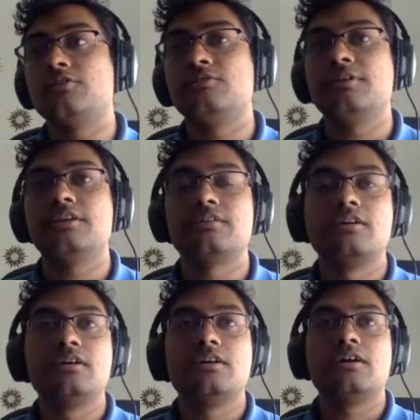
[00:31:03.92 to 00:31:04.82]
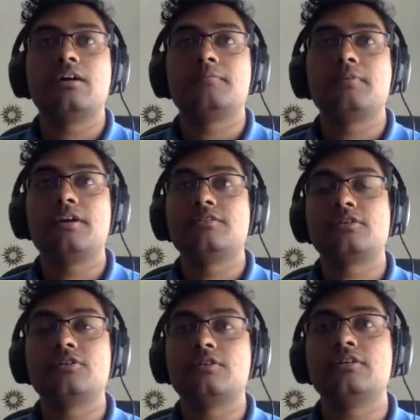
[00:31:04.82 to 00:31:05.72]
route here, but it's a
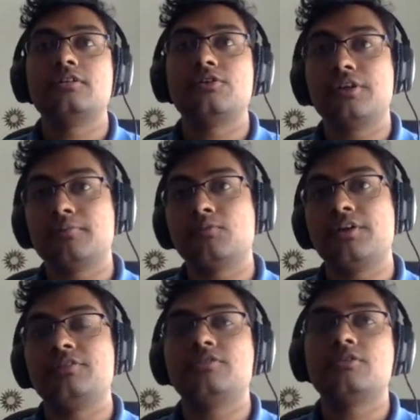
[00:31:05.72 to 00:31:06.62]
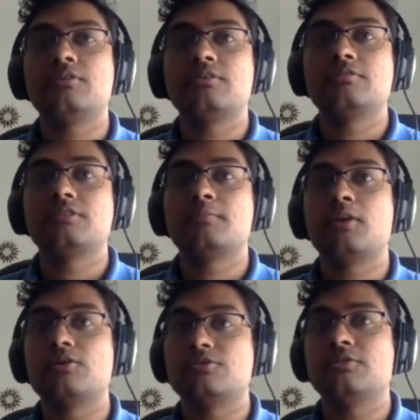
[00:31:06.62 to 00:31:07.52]
good learning point to know some
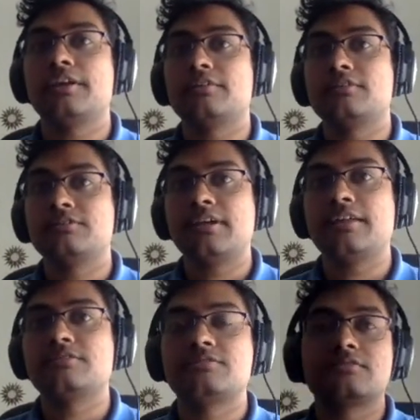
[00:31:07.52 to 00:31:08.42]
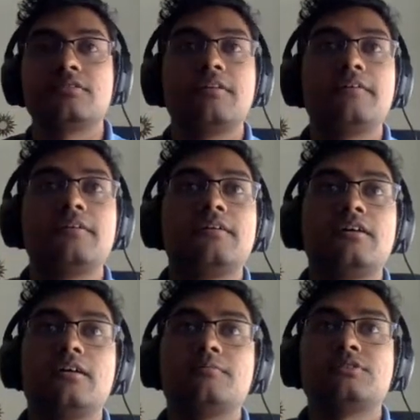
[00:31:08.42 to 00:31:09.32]
also like stats.
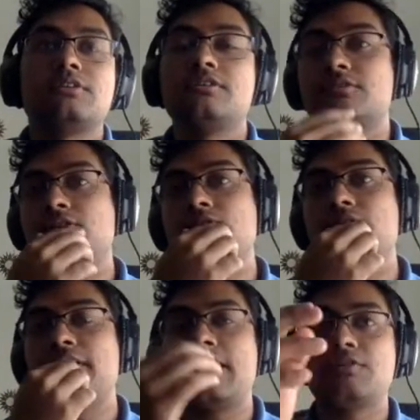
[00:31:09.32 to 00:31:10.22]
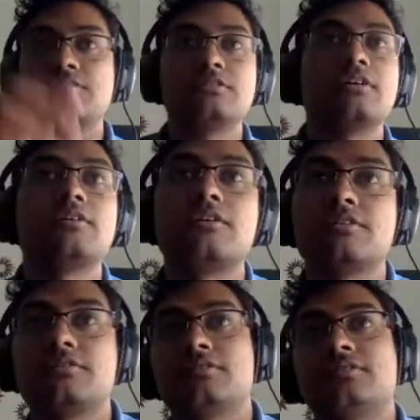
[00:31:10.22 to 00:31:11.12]
Statistical analysis
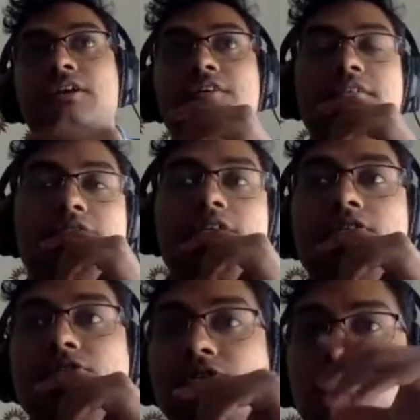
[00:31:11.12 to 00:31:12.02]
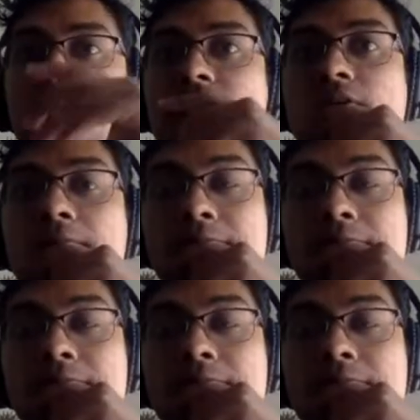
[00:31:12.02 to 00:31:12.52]
or standardization is also good to know.